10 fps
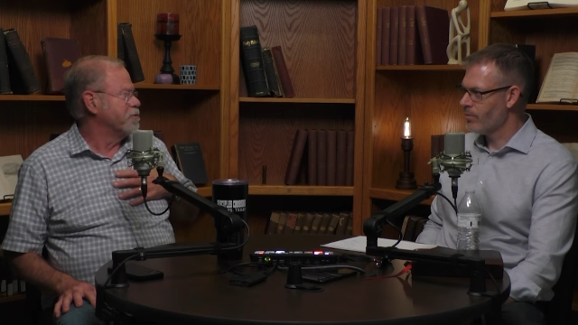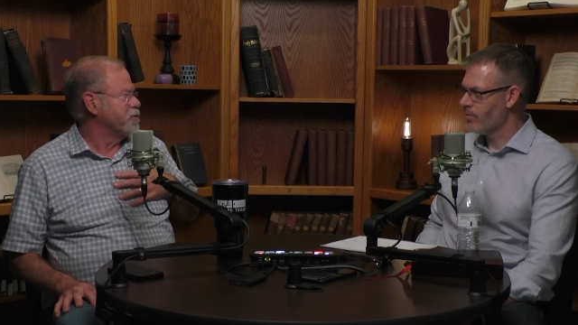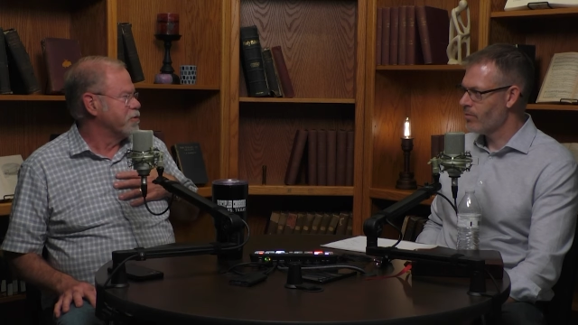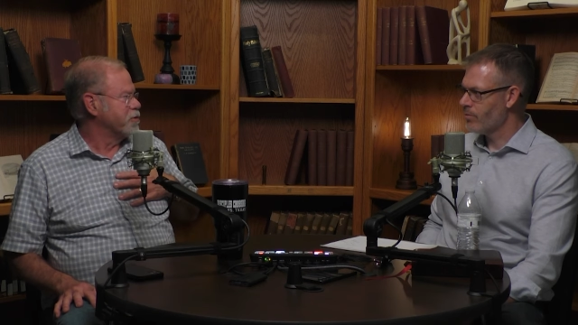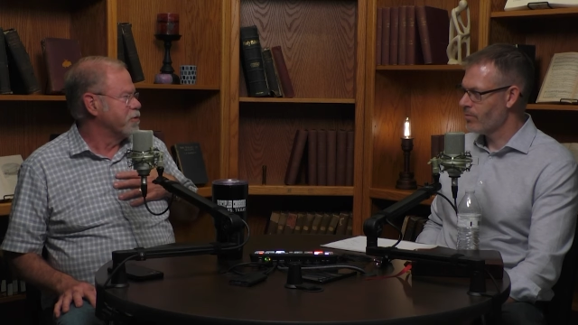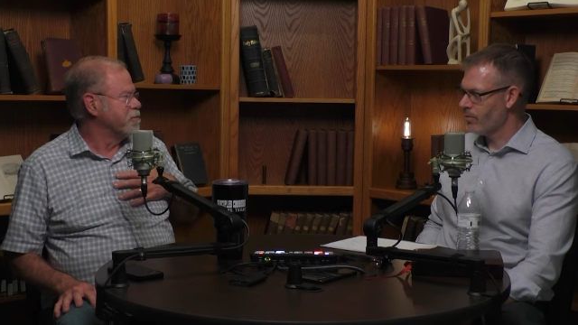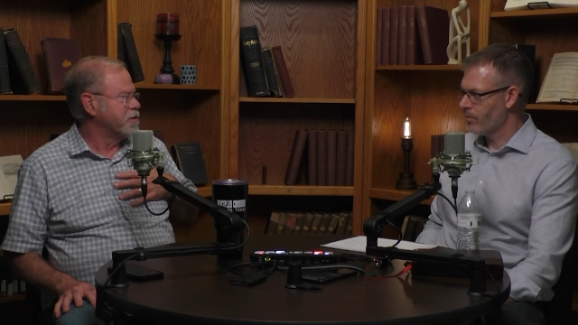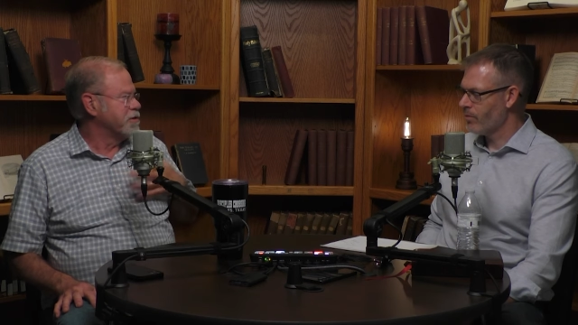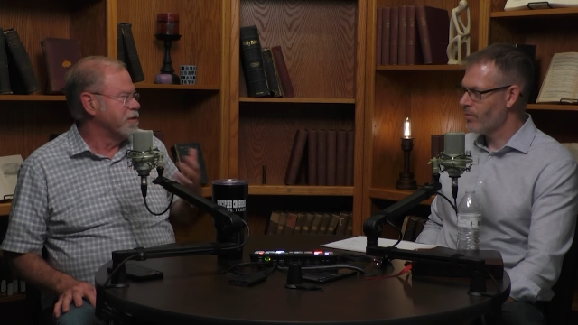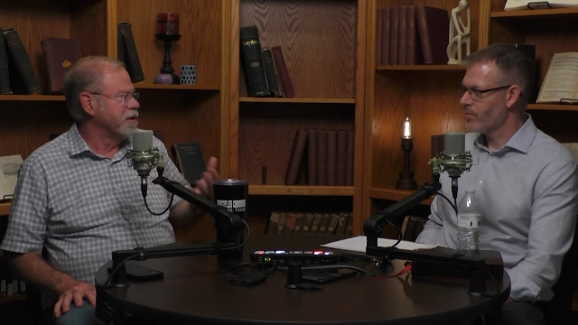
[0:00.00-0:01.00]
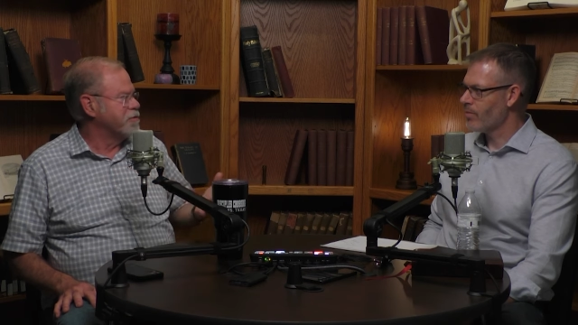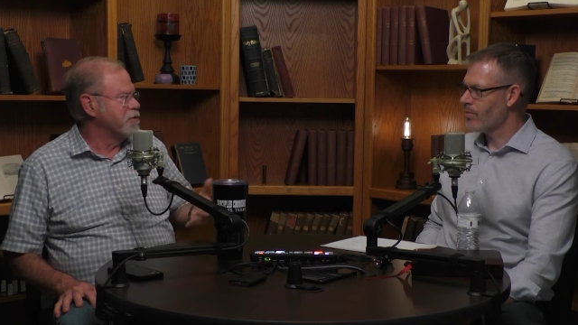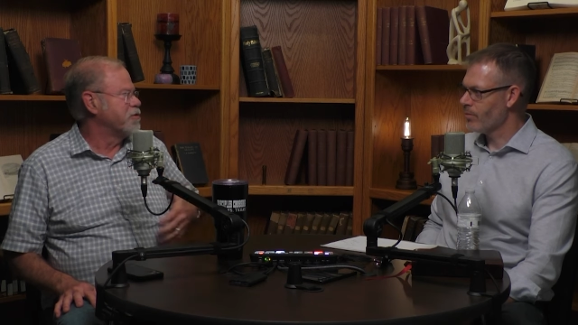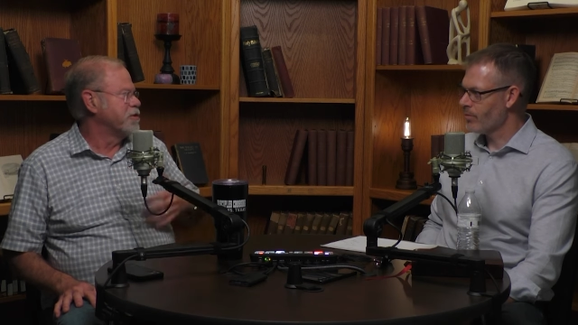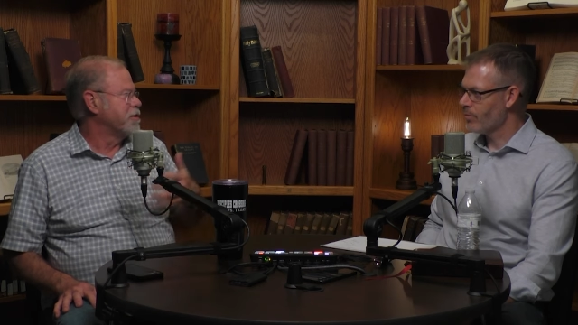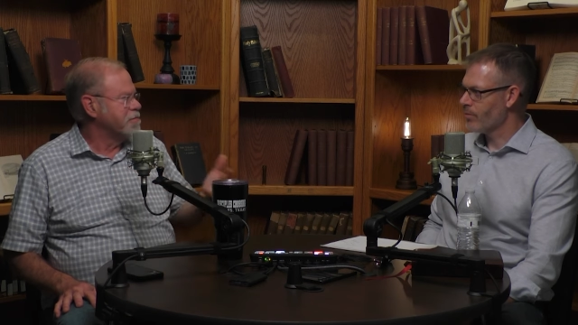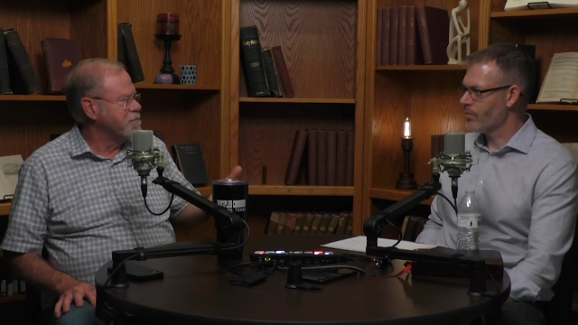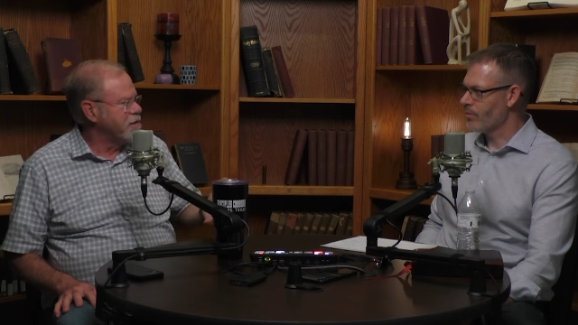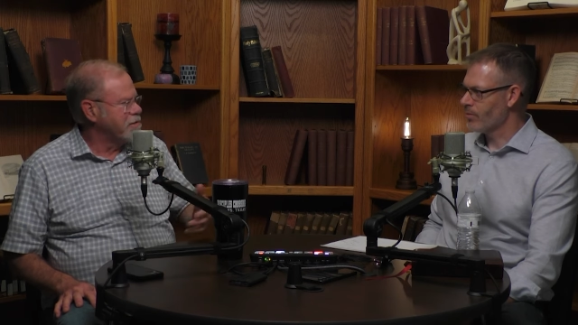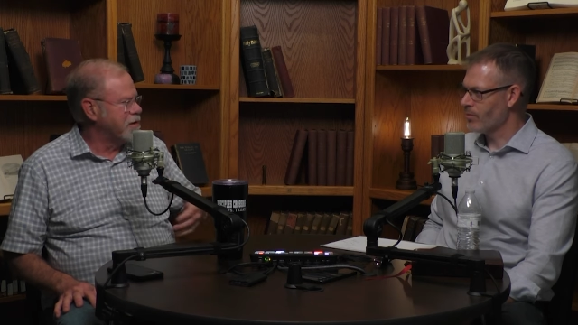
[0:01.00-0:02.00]
Speaker 1: don't deserve because He loves us and He
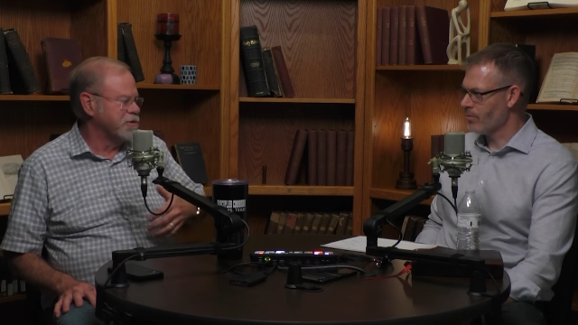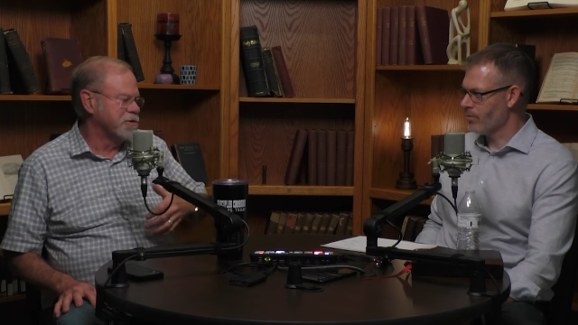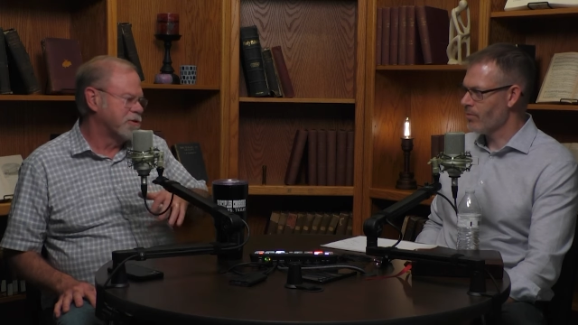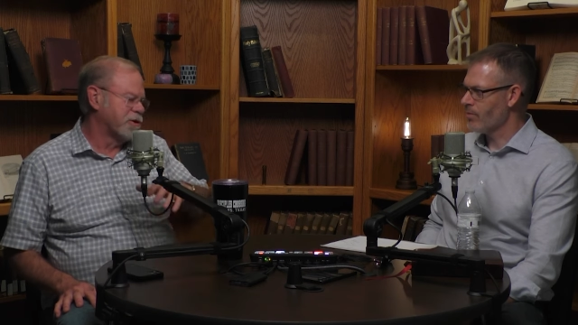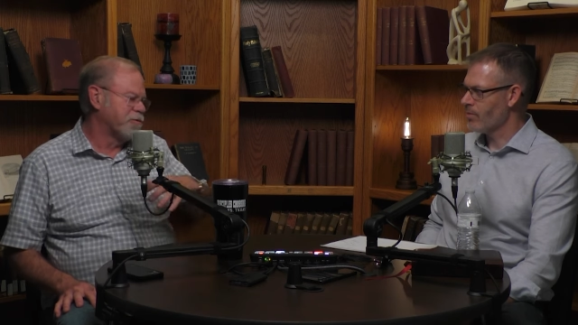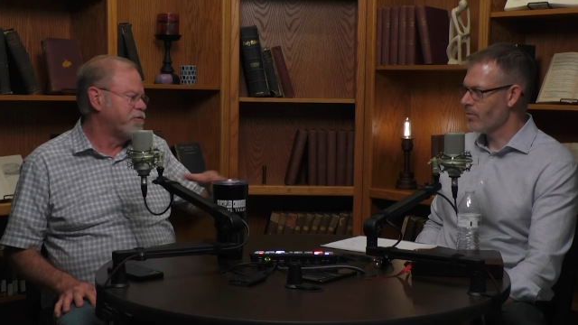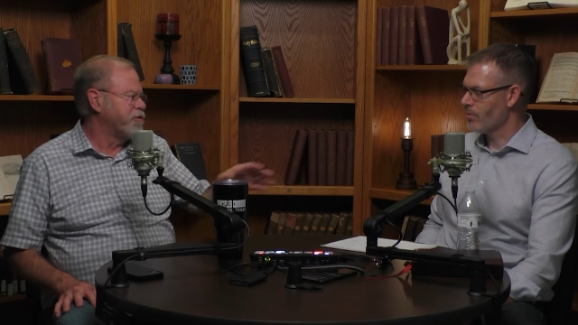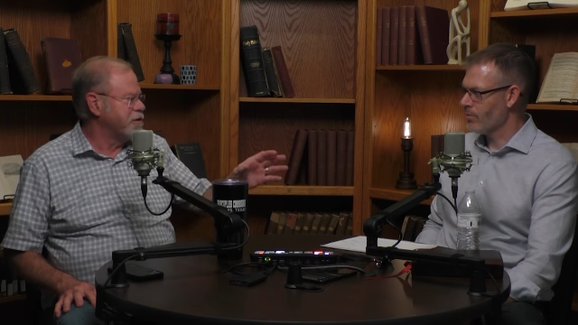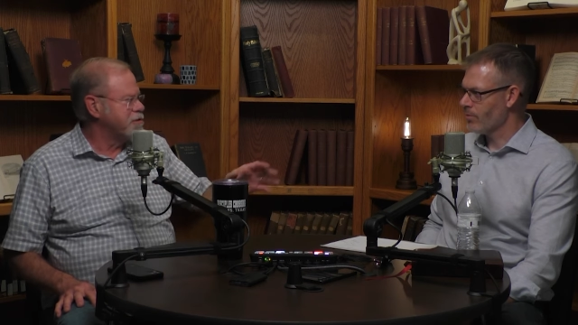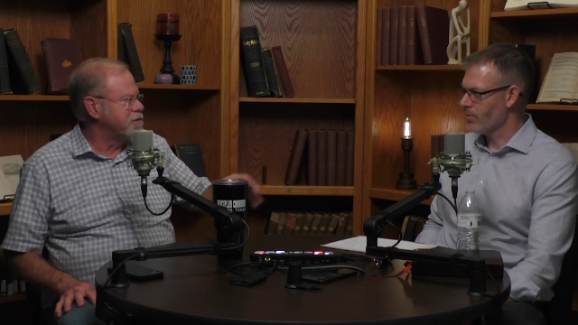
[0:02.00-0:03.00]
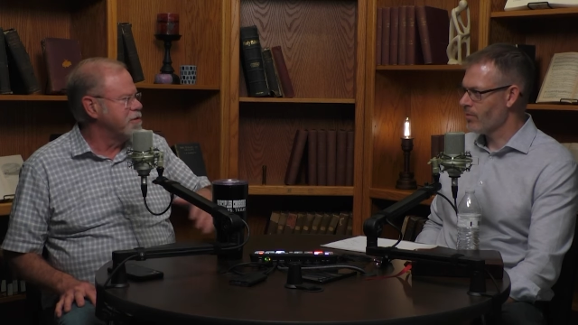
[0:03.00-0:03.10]
mm-hmm. tells us to go feast.